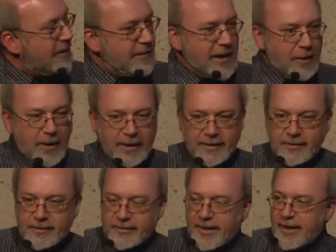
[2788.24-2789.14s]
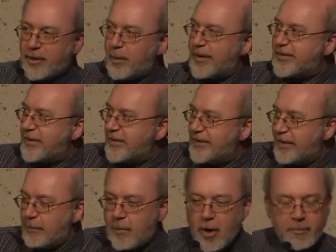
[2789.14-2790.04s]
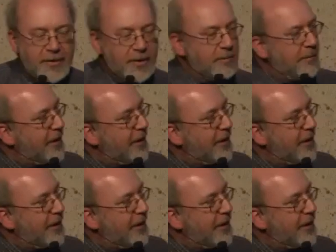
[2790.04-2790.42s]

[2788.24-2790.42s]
Now, I'll take questions in a moment,